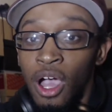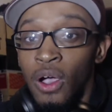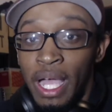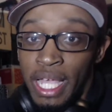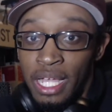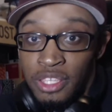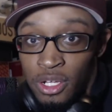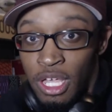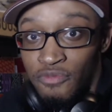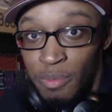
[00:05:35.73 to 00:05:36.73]
oh, I gotta
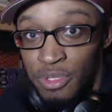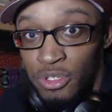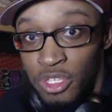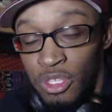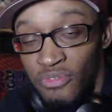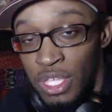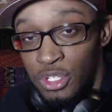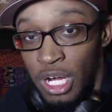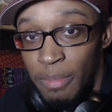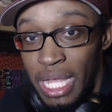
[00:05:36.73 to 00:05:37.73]
turn off the Bluetooth
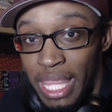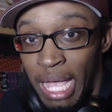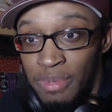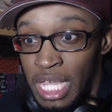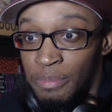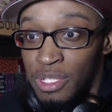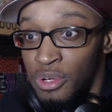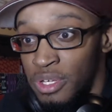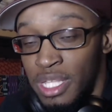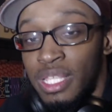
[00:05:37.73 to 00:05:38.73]
feature on my laptop in
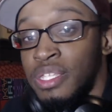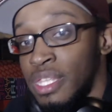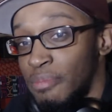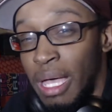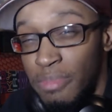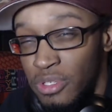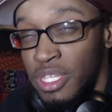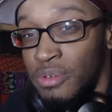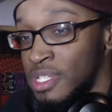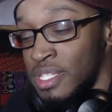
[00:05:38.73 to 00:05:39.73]
order to listen to my
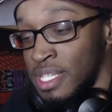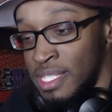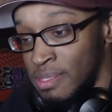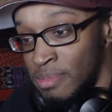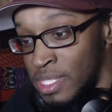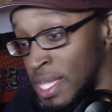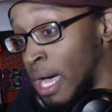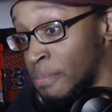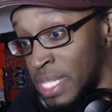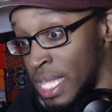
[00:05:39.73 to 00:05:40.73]
music, which is a
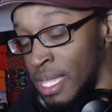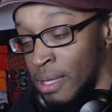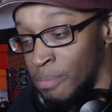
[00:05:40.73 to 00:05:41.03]
dumb thing.